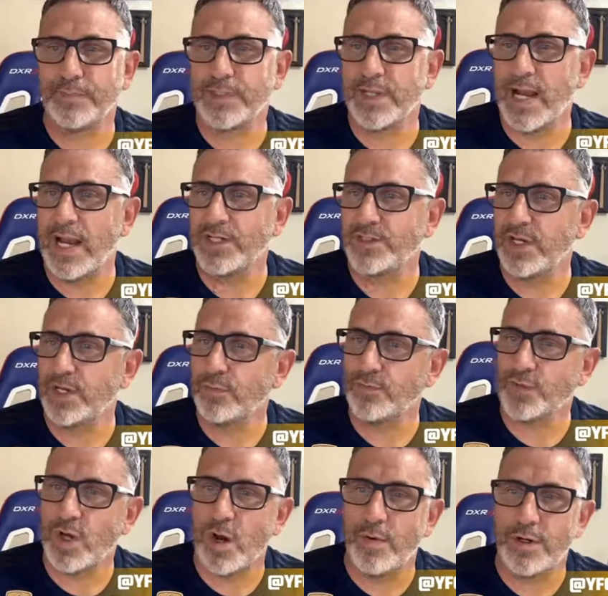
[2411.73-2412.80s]
Guys like
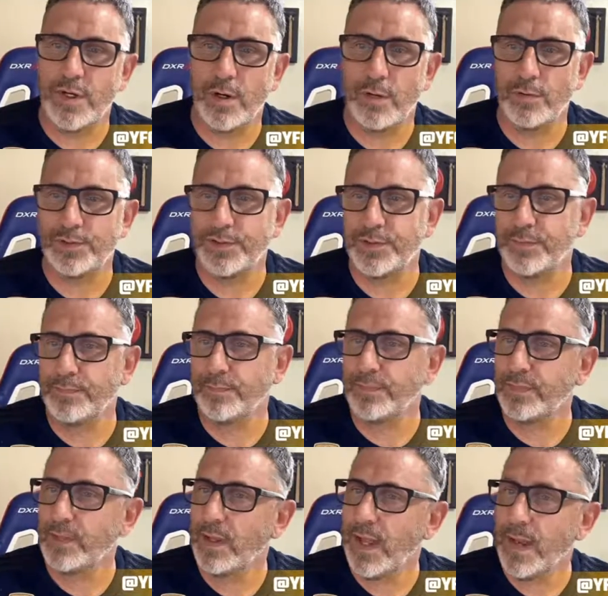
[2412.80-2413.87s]
Rosario's.
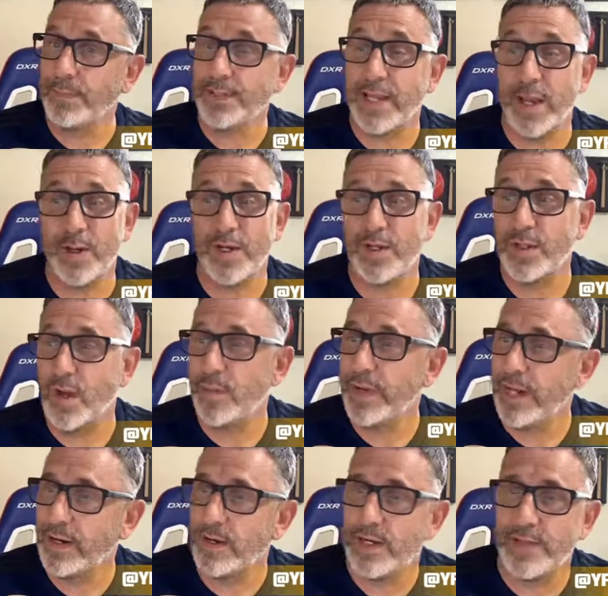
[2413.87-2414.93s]
I'm telling you though,
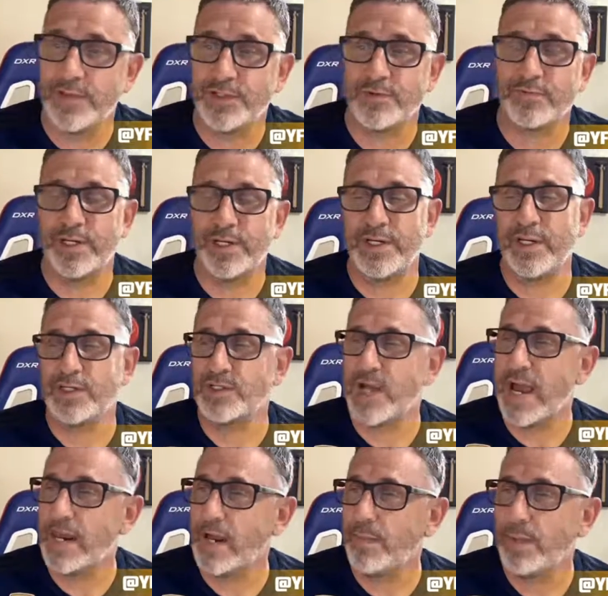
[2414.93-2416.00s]
man, look at this Indians
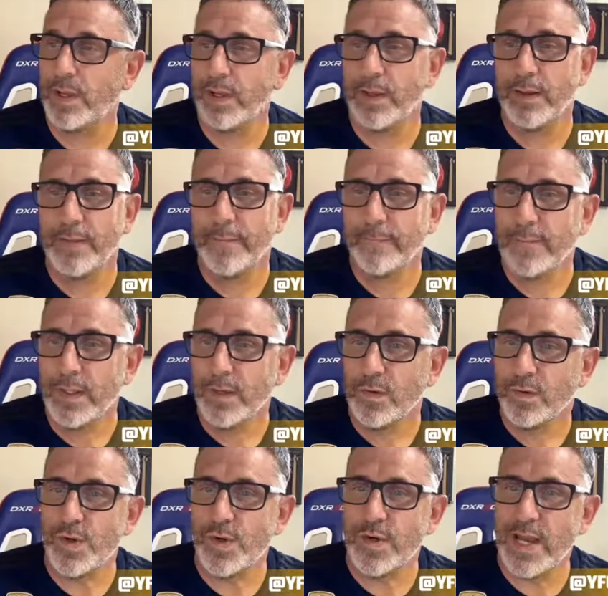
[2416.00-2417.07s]
lineup.
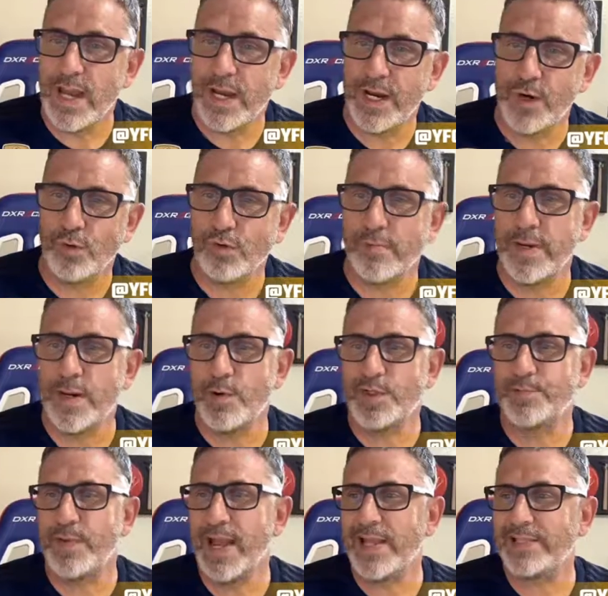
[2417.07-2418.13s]
When you got Harold
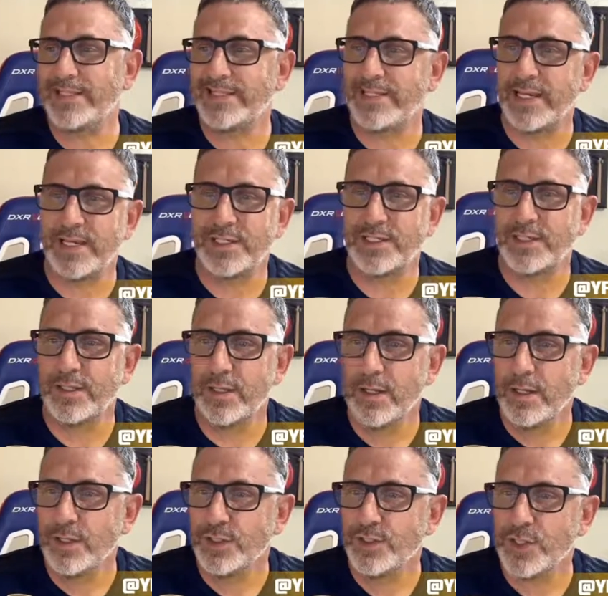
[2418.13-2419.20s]
Ramirez batting 6th,
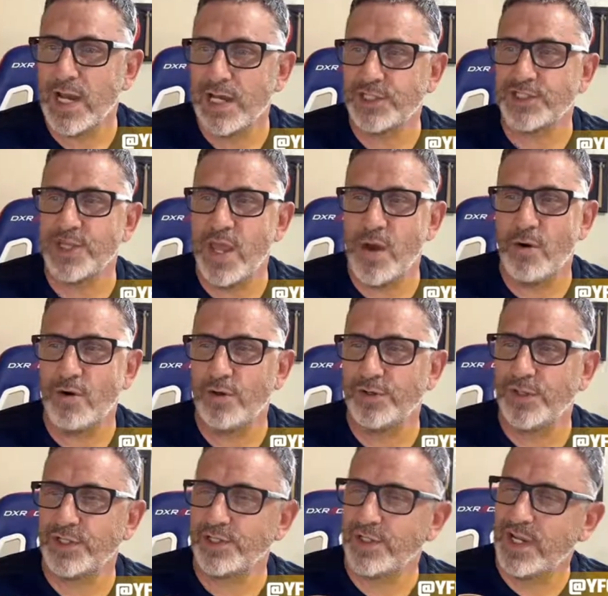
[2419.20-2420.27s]
Josh Naylor
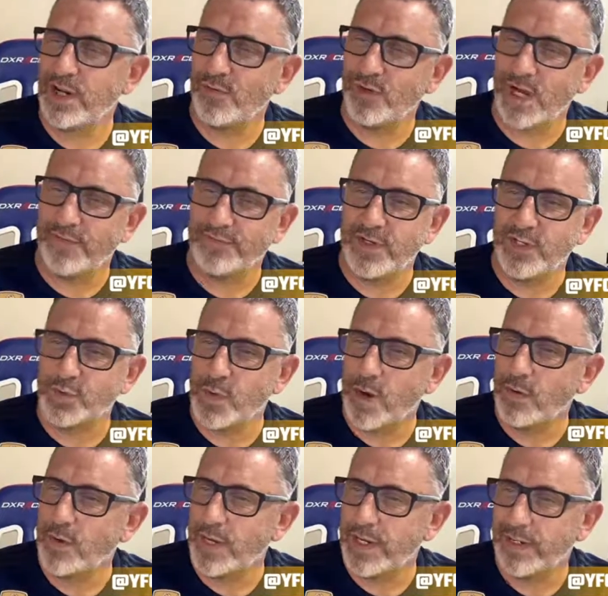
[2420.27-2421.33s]
doesn't hit lefties
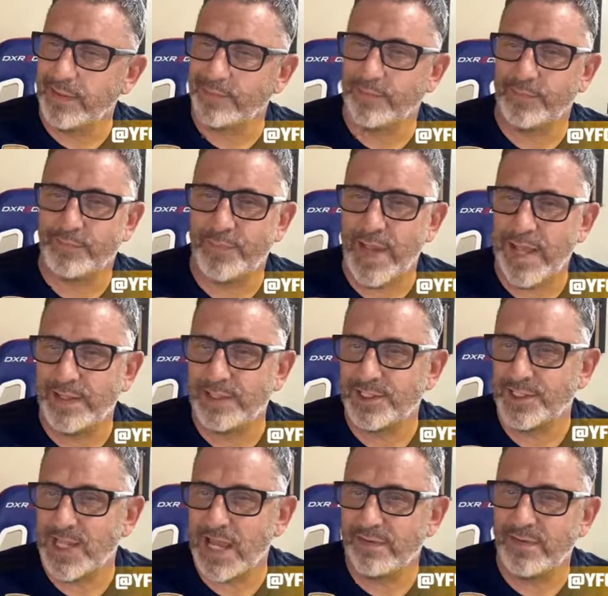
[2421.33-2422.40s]
well, right? Batting
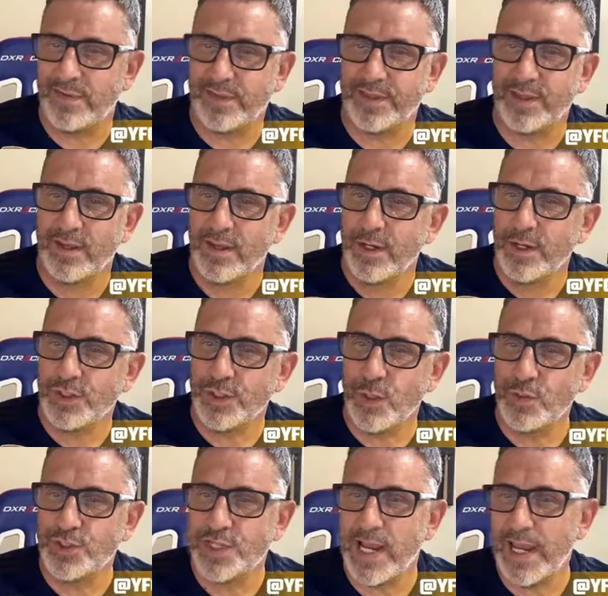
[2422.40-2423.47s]
7th.
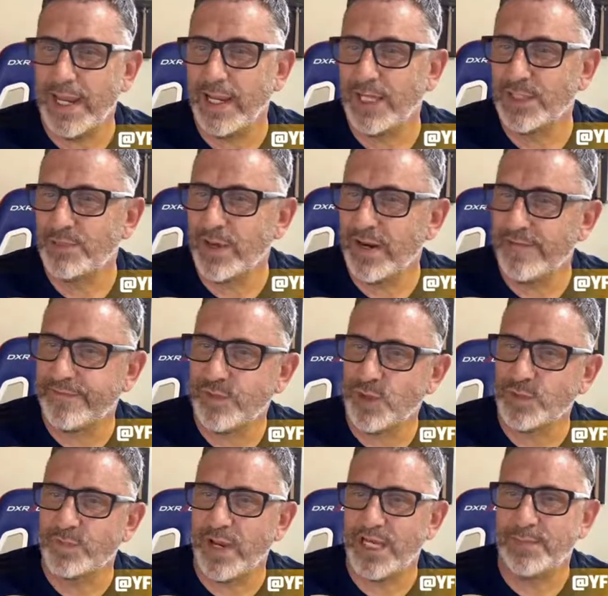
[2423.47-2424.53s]
Yu Chang's playing
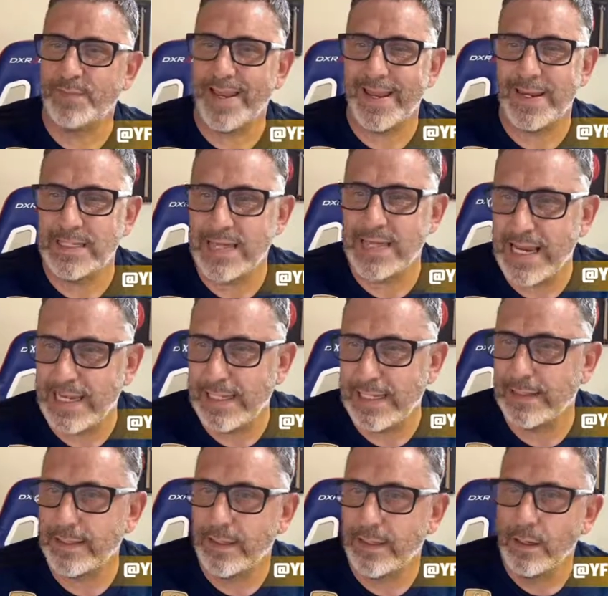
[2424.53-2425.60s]
first base, batting
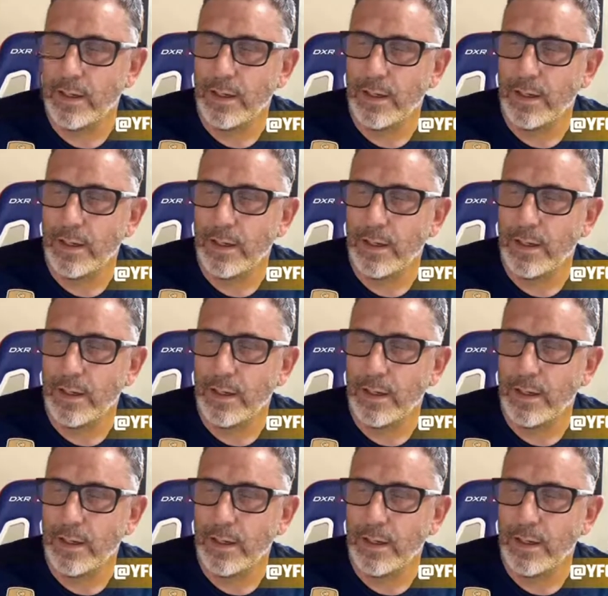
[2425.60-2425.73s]
9th.